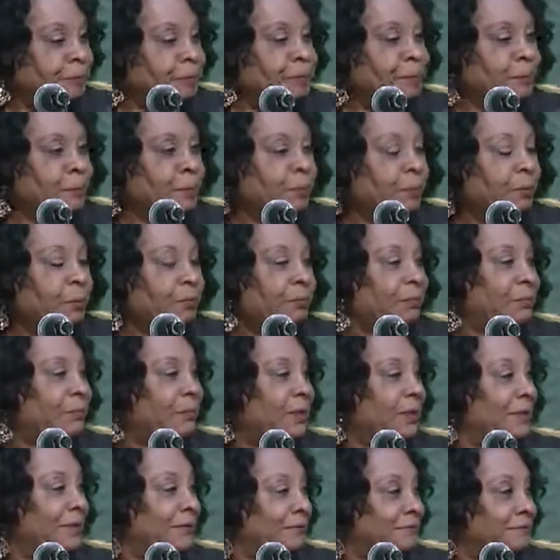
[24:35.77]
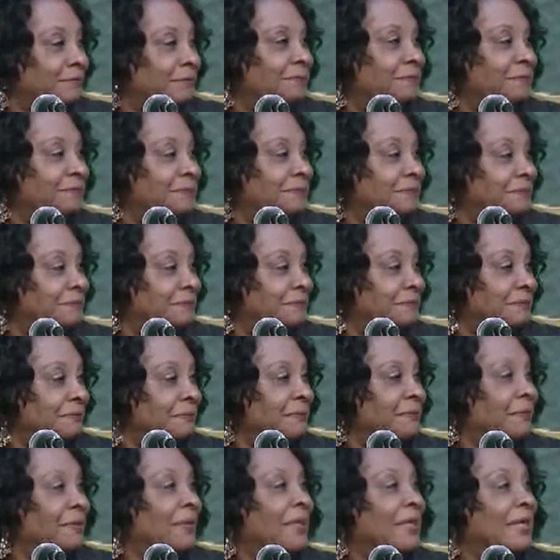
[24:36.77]
and worked 6 nights a week.
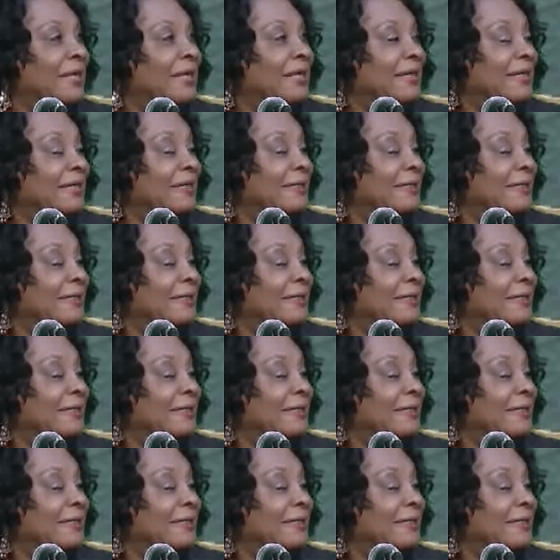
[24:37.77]
In